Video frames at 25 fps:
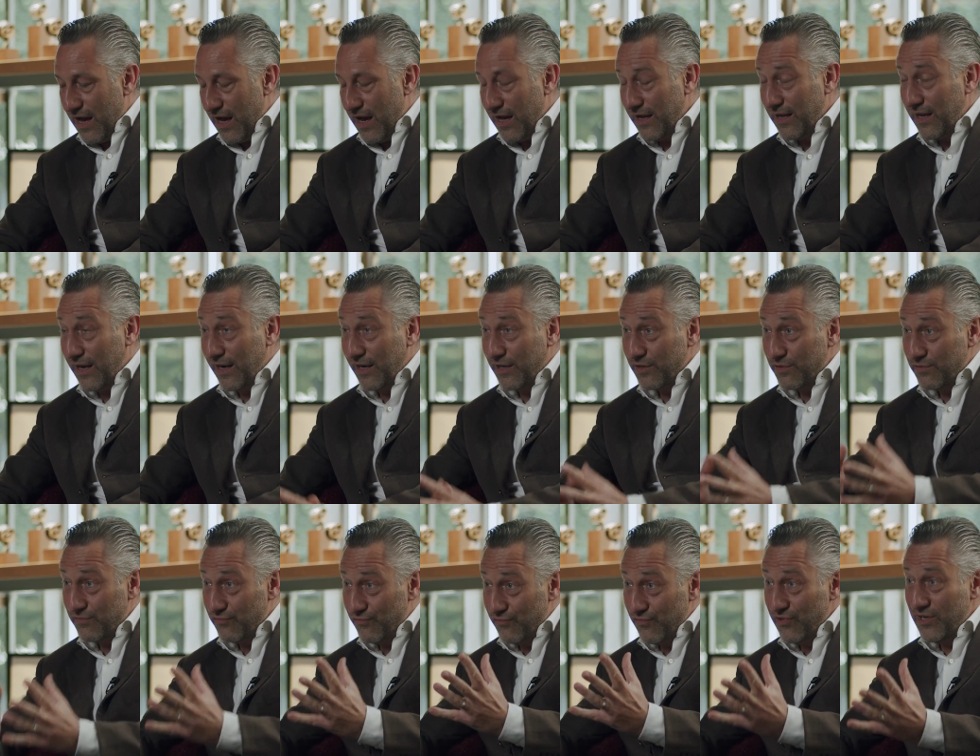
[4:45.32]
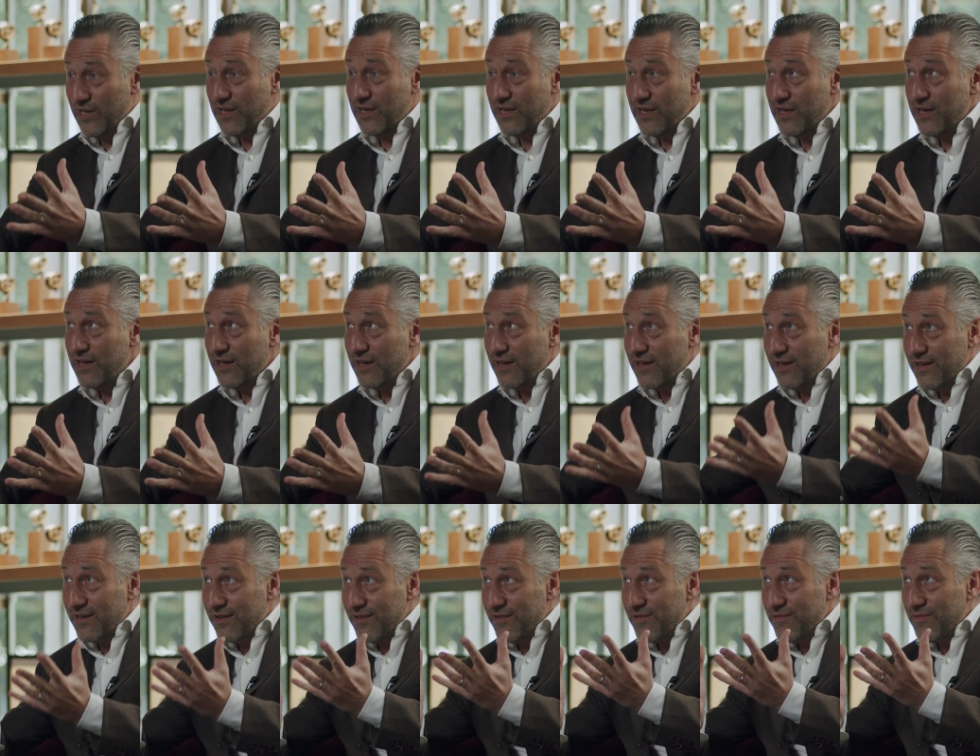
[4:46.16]
I'd like to really
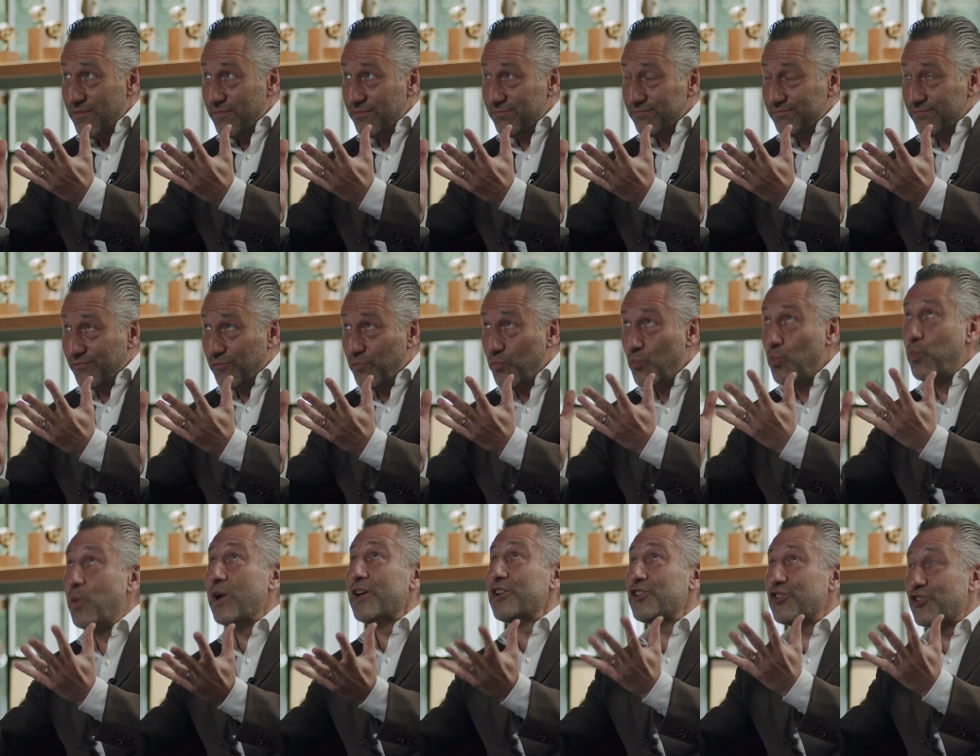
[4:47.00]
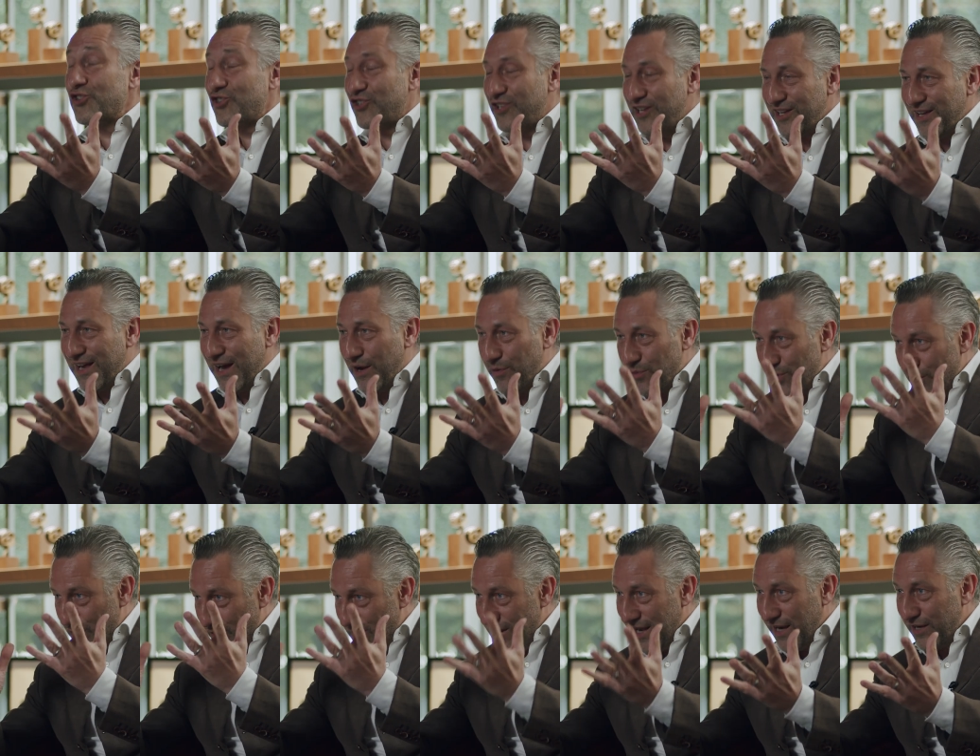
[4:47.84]
wish that our
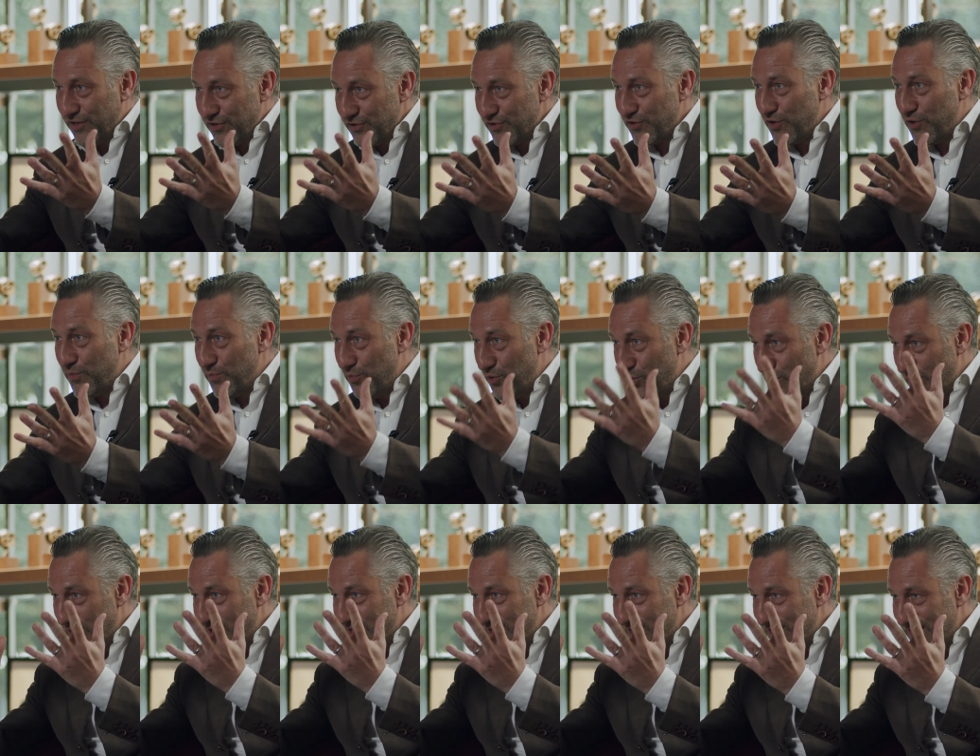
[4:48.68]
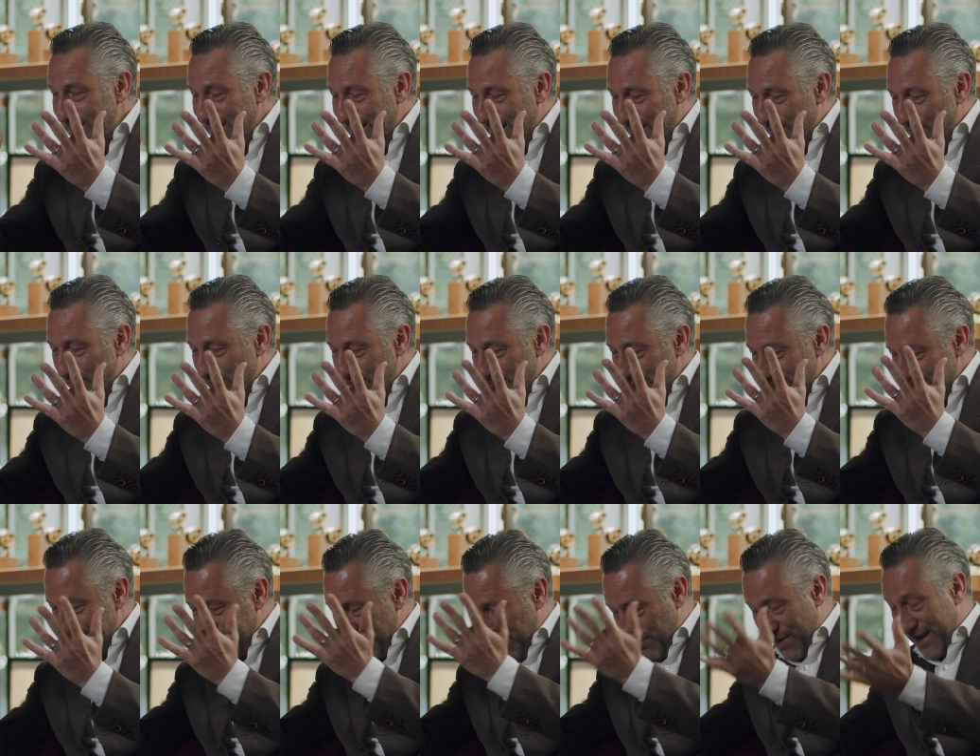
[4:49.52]
collectors community,
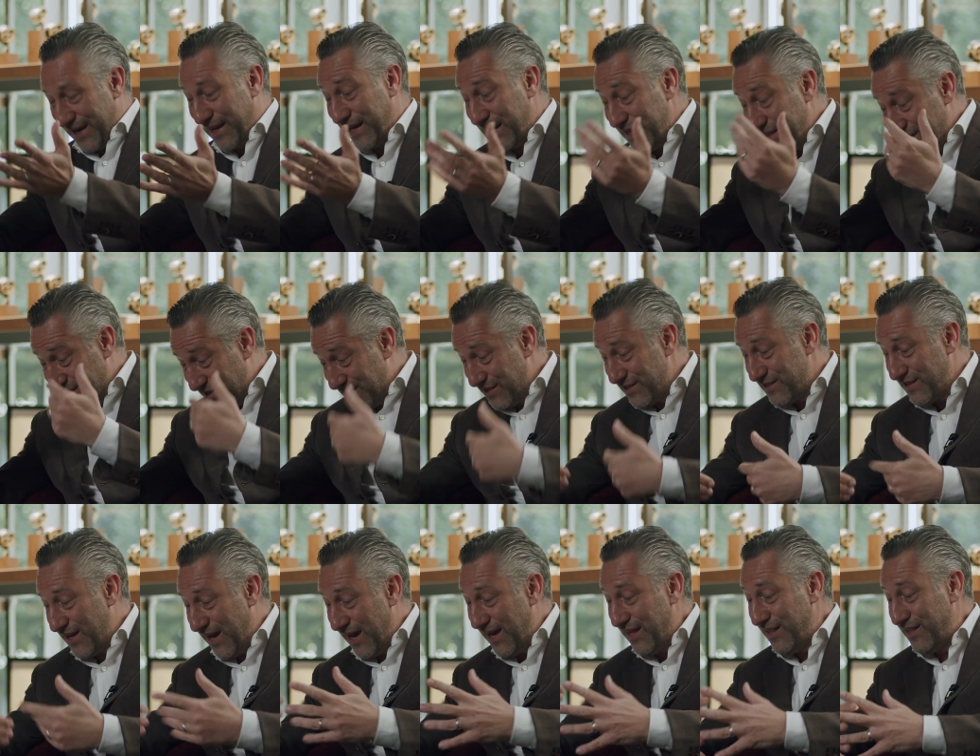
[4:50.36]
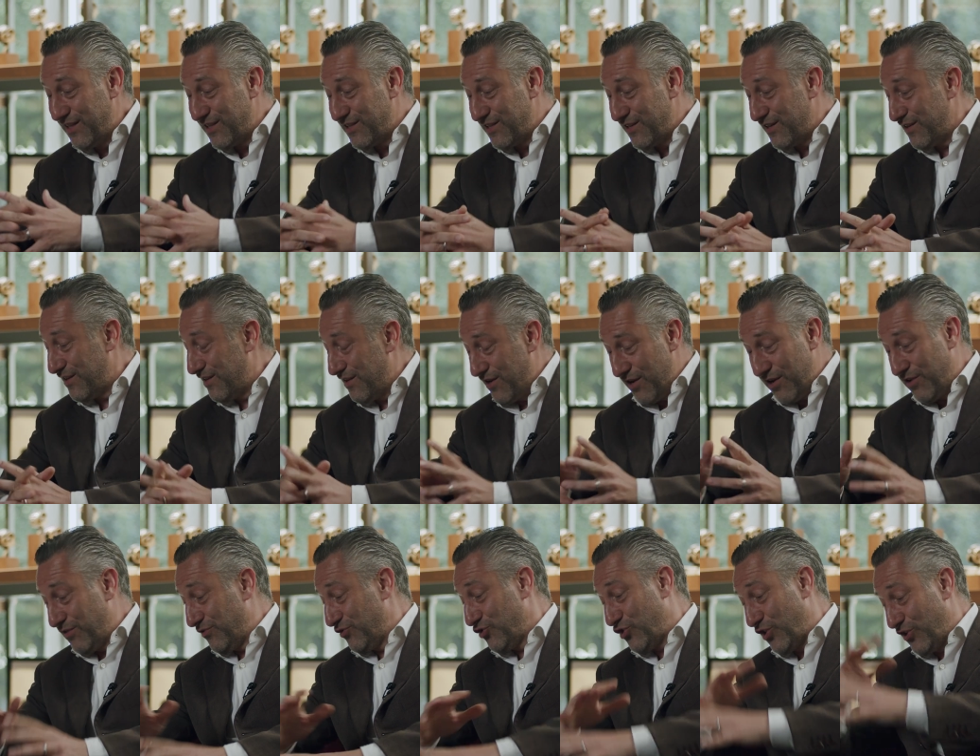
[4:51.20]
the Paneristes and the
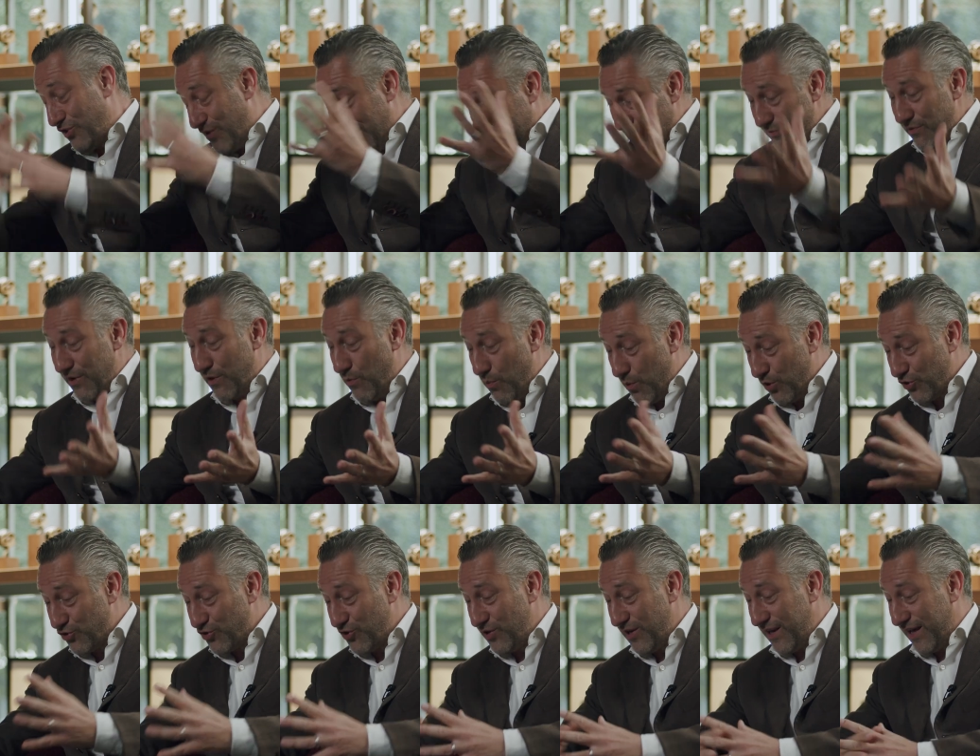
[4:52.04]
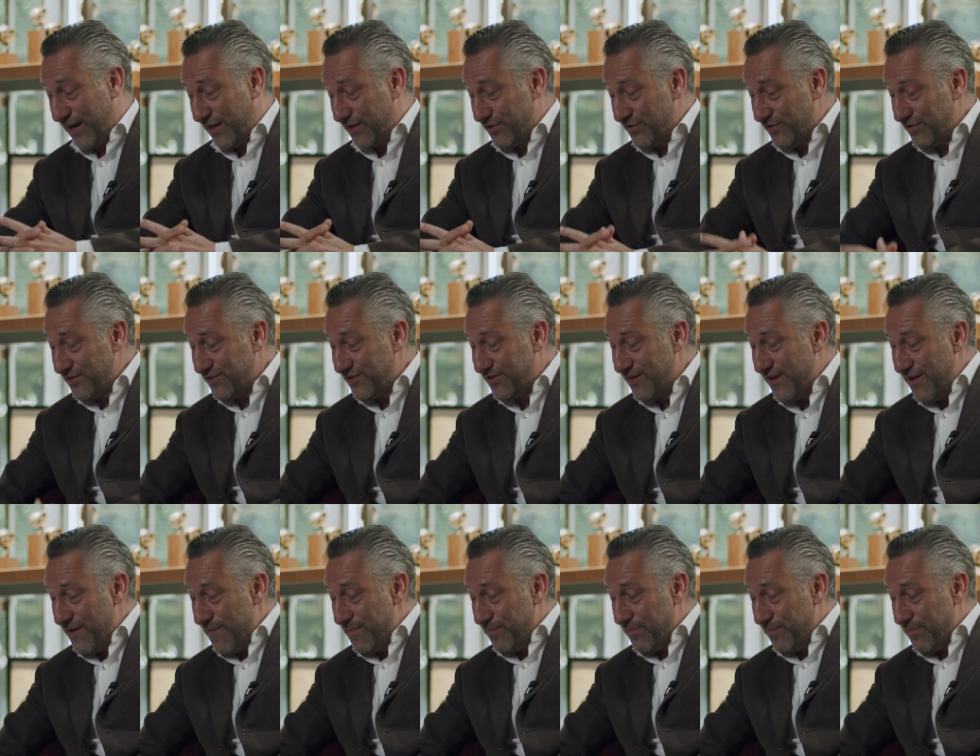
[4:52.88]
generic watch collectors,